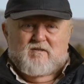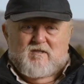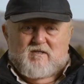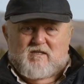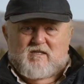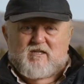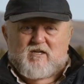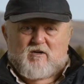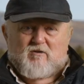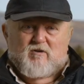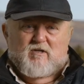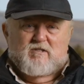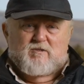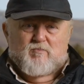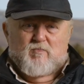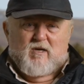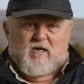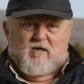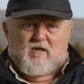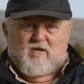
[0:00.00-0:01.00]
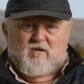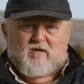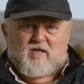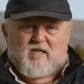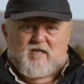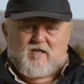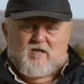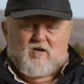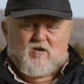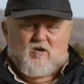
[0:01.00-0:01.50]
The gear is
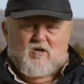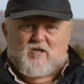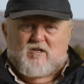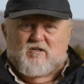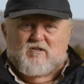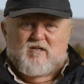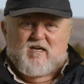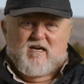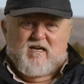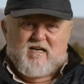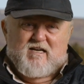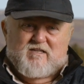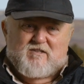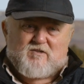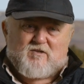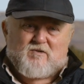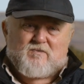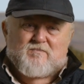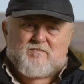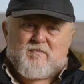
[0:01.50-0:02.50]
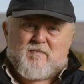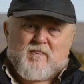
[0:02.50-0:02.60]
bigger, harder to handle,